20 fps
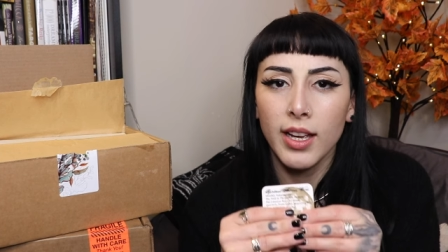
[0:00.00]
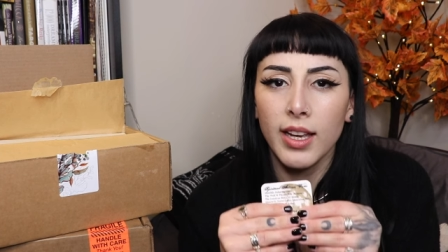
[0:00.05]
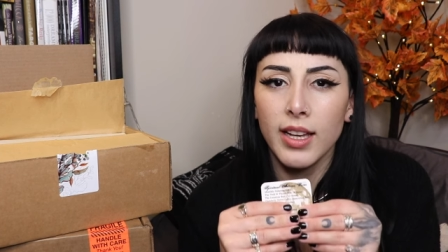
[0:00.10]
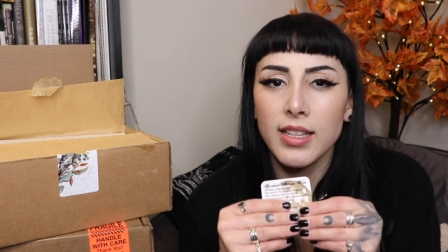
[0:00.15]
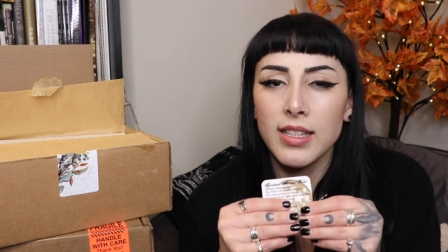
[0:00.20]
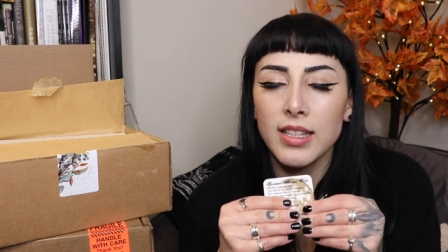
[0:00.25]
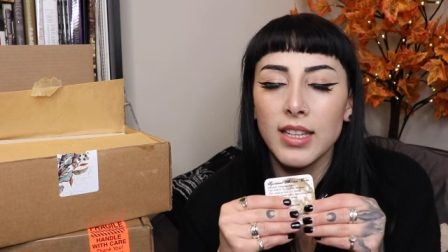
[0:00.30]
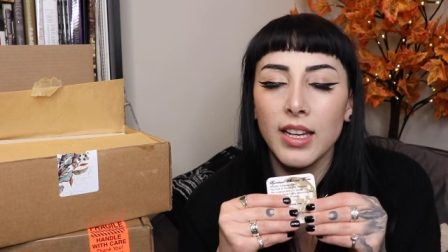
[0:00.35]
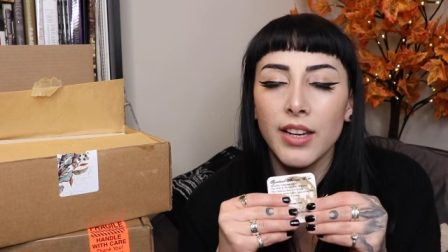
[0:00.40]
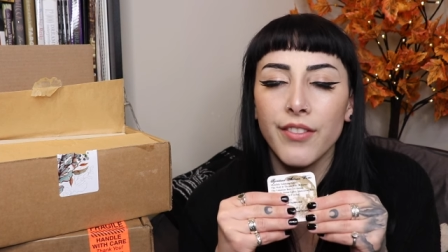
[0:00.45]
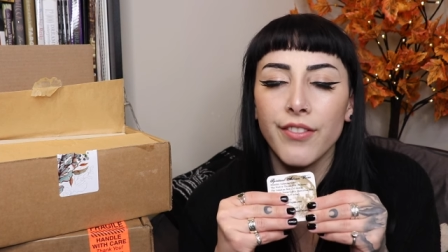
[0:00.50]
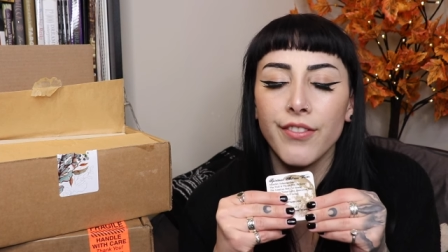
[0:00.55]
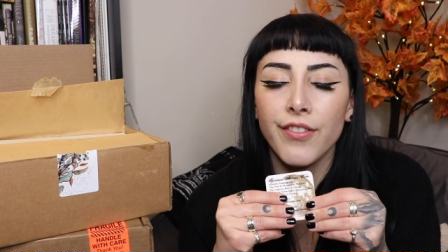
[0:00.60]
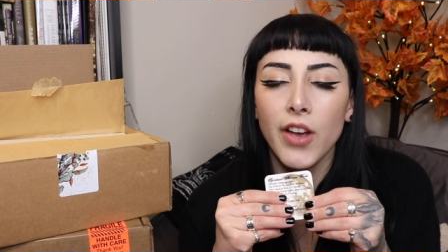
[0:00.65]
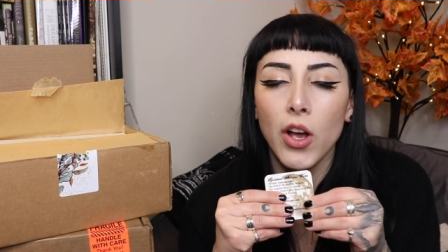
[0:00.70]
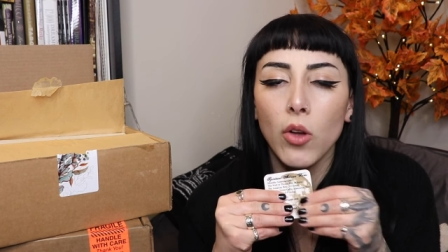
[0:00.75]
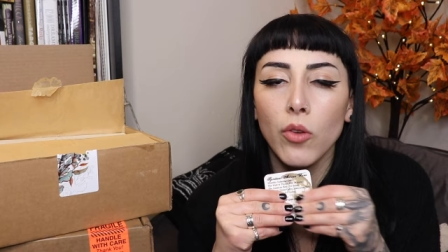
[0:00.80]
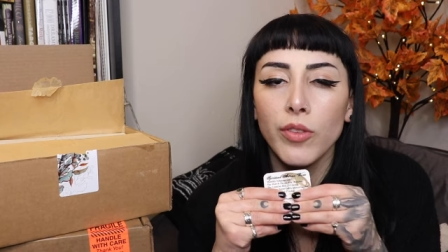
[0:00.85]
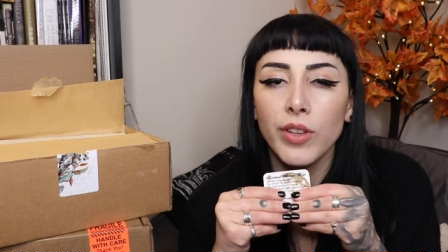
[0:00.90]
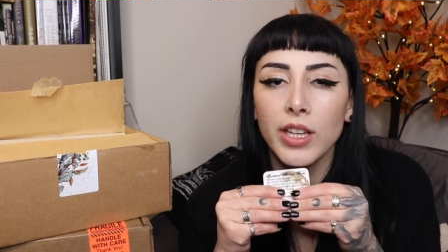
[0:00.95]
It's like
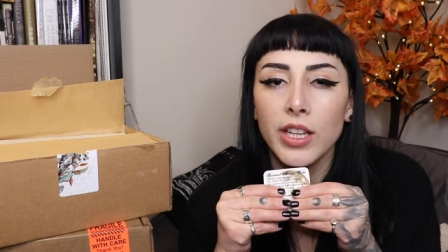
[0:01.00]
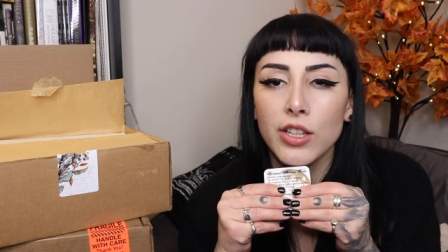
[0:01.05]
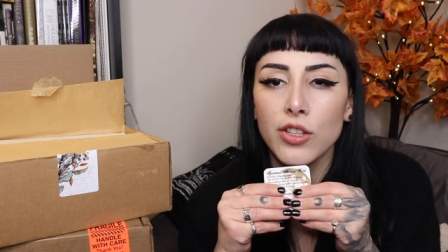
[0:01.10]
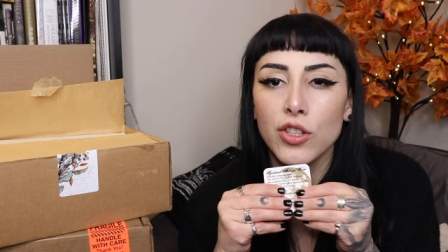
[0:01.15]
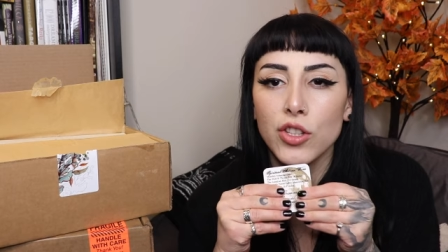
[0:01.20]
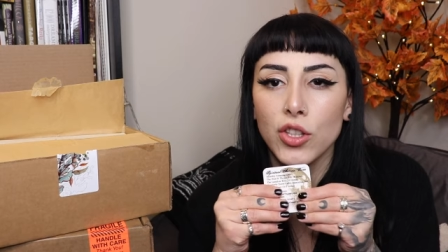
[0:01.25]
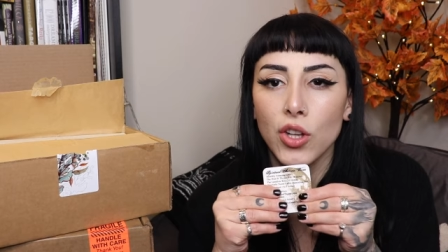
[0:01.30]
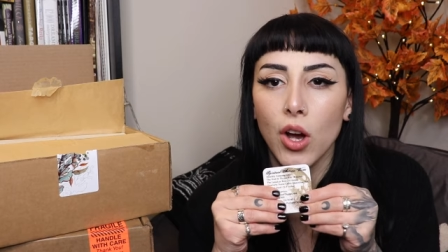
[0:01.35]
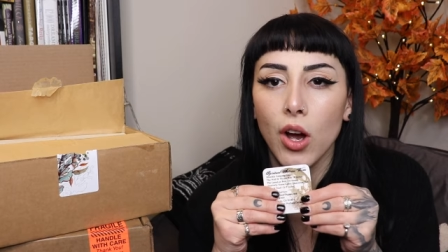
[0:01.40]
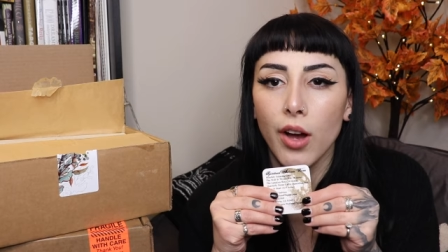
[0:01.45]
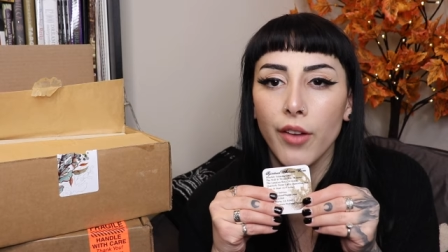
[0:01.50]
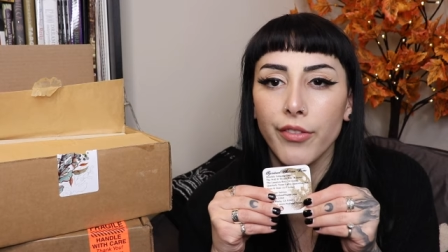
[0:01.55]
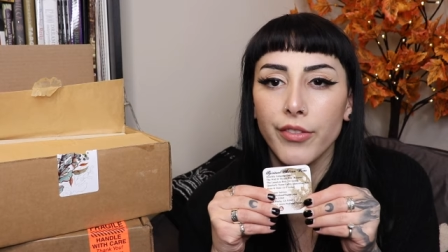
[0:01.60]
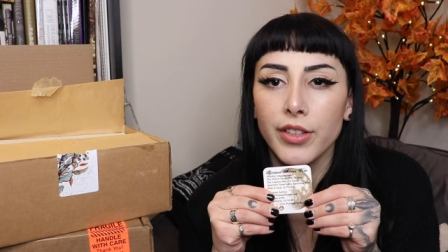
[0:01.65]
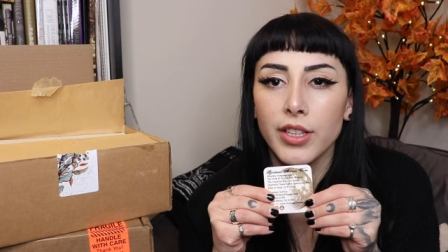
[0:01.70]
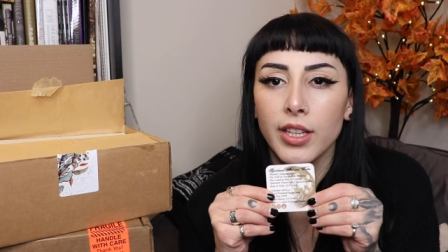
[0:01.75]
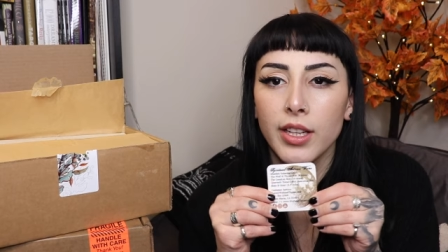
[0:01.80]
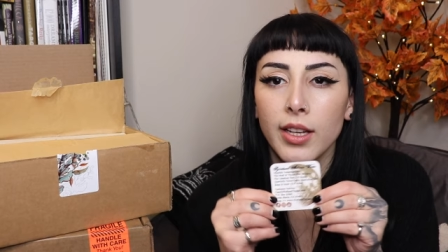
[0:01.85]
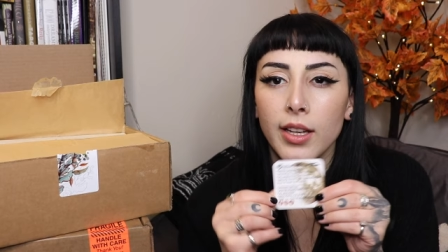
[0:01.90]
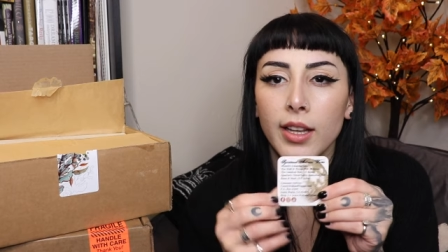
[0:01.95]
velvety
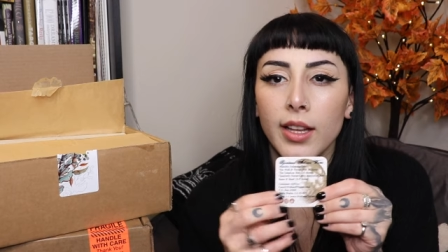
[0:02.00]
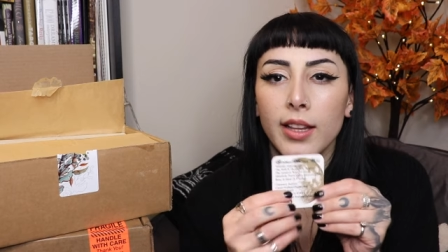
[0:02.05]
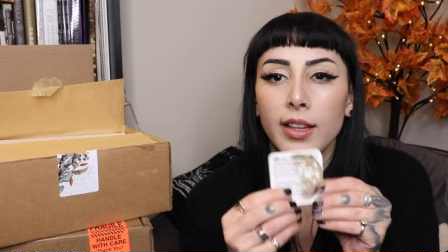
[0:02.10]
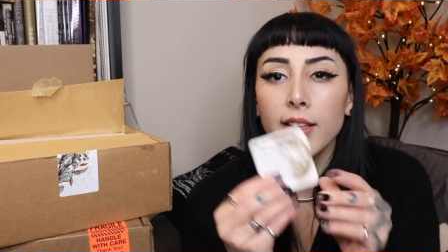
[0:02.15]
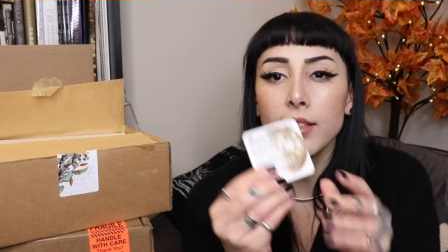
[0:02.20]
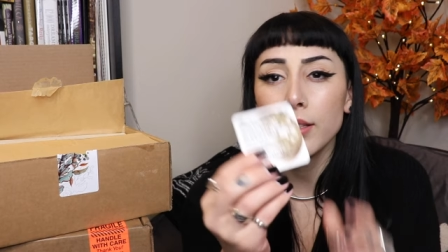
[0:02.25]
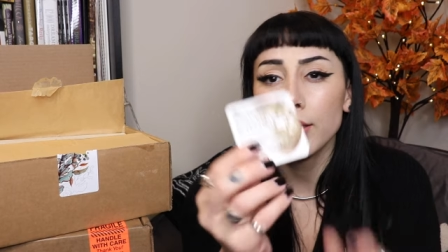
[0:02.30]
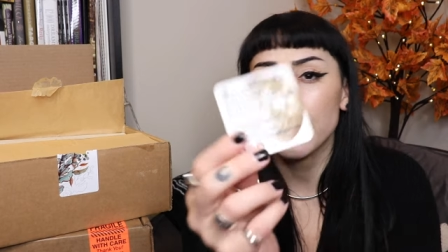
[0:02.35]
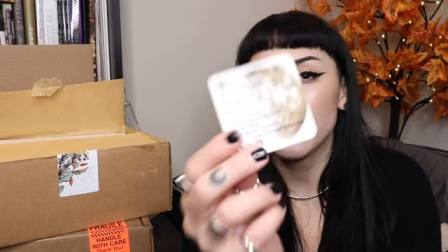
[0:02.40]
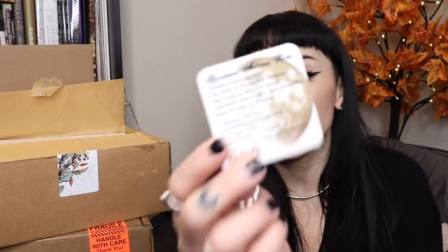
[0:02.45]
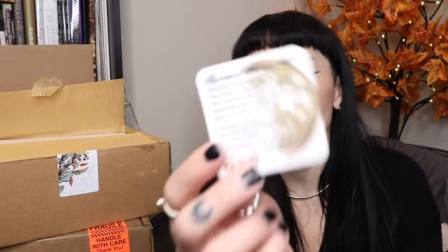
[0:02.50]
soft. This is a